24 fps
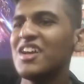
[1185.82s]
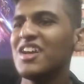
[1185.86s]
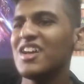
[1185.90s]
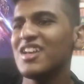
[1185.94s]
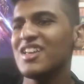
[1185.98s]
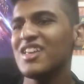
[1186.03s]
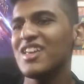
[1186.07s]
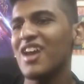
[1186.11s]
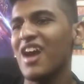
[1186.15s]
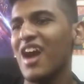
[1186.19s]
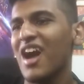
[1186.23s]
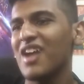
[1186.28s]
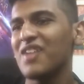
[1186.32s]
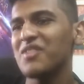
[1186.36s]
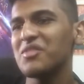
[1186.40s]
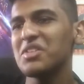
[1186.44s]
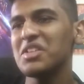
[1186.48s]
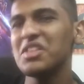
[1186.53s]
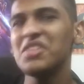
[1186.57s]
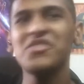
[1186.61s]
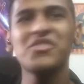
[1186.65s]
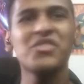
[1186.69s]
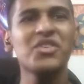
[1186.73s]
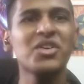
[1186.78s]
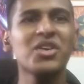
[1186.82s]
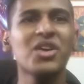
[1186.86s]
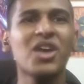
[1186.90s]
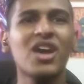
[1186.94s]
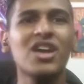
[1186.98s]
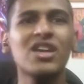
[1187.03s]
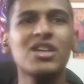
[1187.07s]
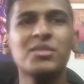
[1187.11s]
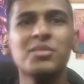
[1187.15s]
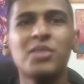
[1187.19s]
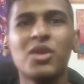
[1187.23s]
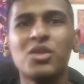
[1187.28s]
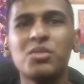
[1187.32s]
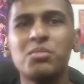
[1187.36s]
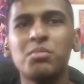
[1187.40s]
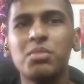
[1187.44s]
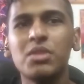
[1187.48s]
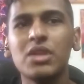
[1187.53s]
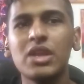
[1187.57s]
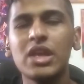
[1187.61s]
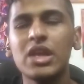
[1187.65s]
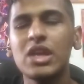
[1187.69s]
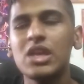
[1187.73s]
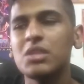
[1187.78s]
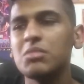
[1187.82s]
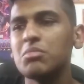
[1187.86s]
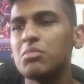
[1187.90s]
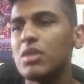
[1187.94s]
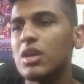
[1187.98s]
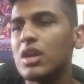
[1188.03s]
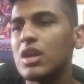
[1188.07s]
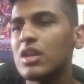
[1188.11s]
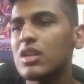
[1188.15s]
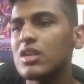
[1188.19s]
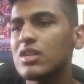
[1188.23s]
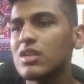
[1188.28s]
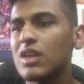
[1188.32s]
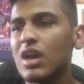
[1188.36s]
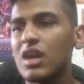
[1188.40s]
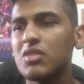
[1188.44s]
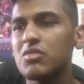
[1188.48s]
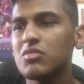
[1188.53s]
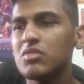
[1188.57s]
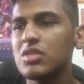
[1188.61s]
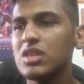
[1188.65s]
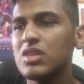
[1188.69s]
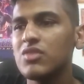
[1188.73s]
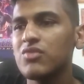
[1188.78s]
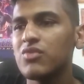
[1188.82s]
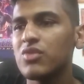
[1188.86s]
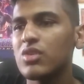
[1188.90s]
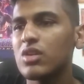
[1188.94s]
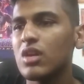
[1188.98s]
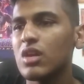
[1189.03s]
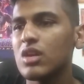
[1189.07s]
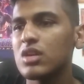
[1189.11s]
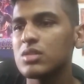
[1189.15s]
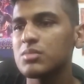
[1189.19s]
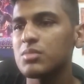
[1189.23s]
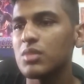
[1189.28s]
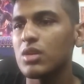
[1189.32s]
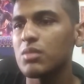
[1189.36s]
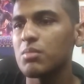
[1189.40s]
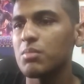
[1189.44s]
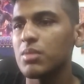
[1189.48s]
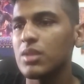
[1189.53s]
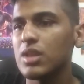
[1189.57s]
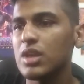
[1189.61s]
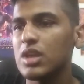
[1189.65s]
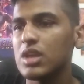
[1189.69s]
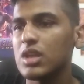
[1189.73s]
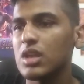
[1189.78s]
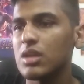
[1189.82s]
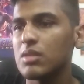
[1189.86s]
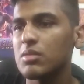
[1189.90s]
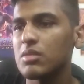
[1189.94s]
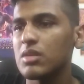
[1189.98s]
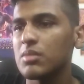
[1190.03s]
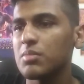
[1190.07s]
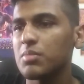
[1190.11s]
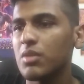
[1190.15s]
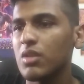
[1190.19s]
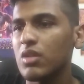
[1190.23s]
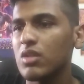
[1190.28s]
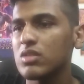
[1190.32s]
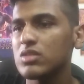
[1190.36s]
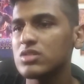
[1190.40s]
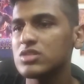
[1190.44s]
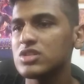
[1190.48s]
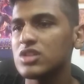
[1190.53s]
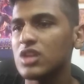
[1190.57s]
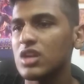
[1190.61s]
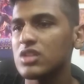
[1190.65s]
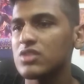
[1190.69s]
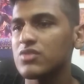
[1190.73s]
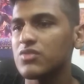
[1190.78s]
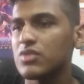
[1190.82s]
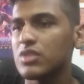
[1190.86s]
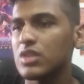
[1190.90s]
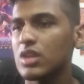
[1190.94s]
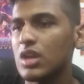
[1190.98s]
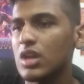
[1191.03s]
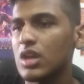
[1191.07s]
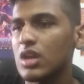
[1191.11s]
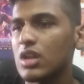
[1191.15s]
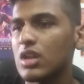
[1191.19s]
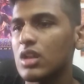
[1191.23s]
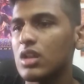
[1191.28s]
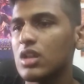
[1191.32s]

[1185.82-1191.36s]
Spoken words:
Yeah, I really forgot about Blade, man. I really forgot about Blade. I apologize for that.